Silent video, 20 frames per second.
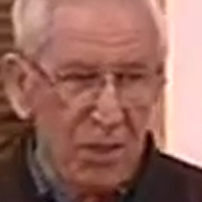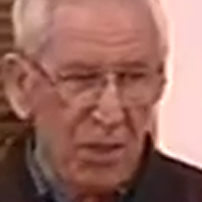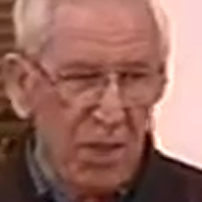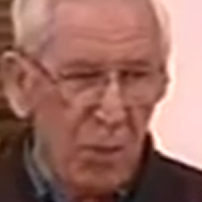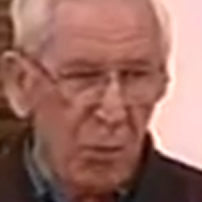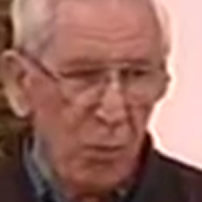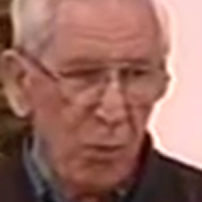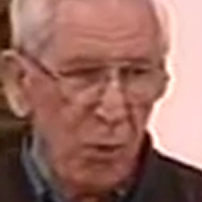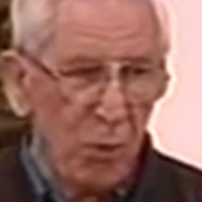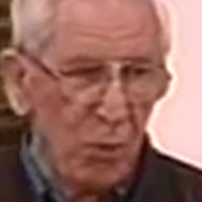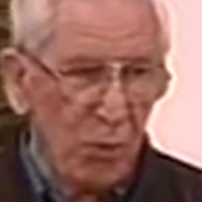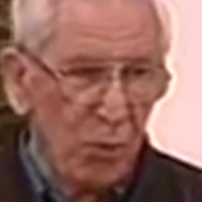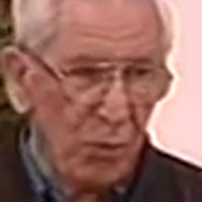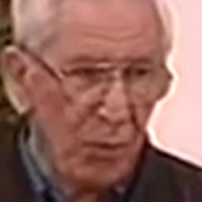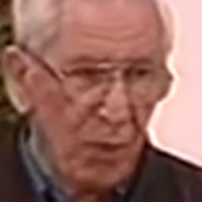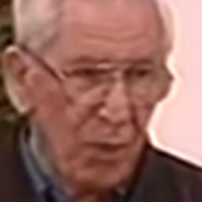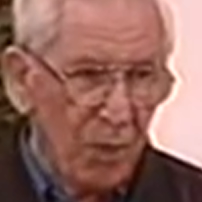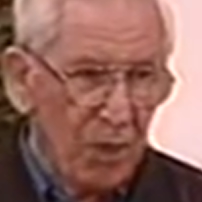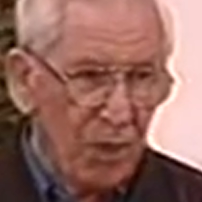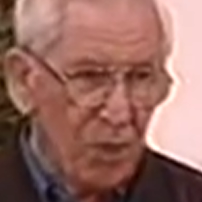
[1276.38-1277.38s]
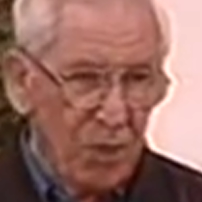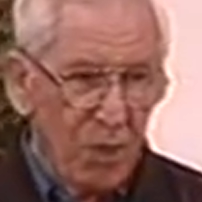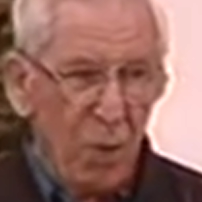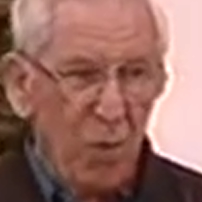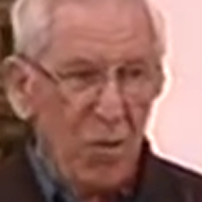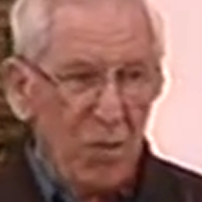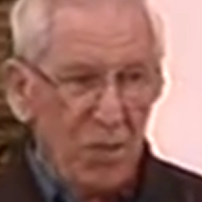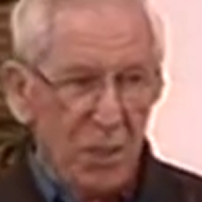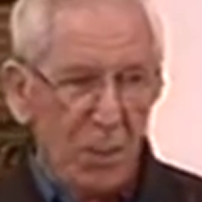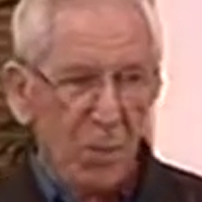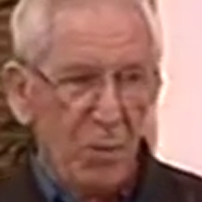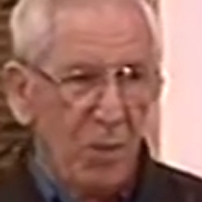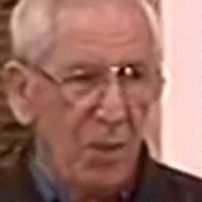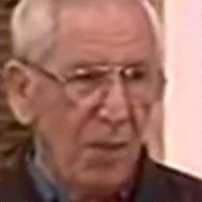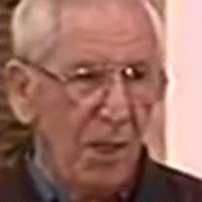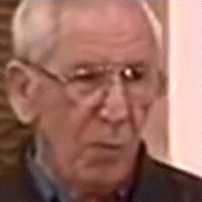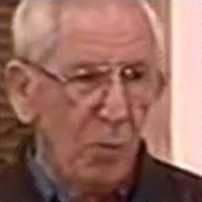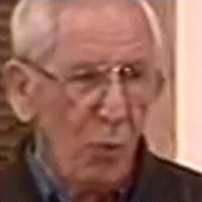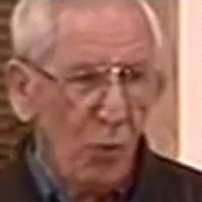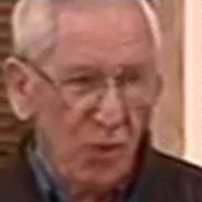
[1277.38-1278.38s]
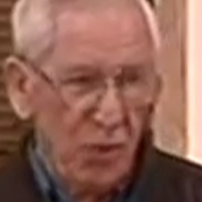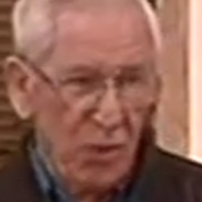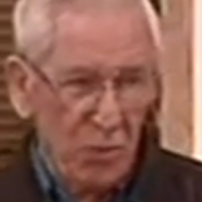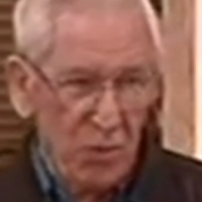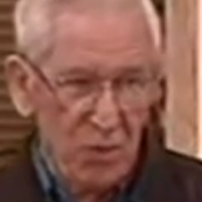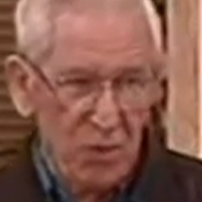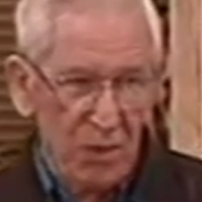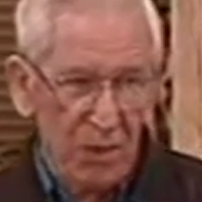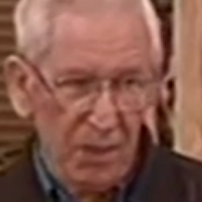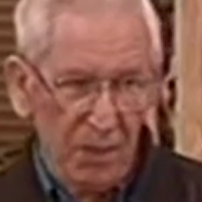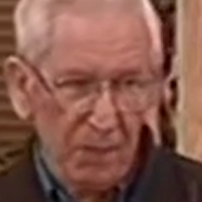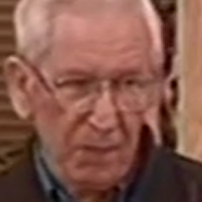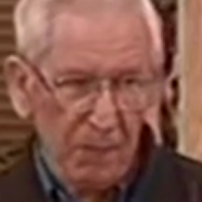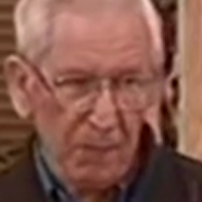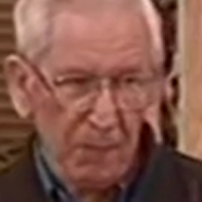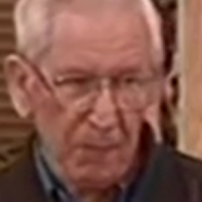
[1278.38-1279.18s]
said we ought to stone somebody like that. What do you say?"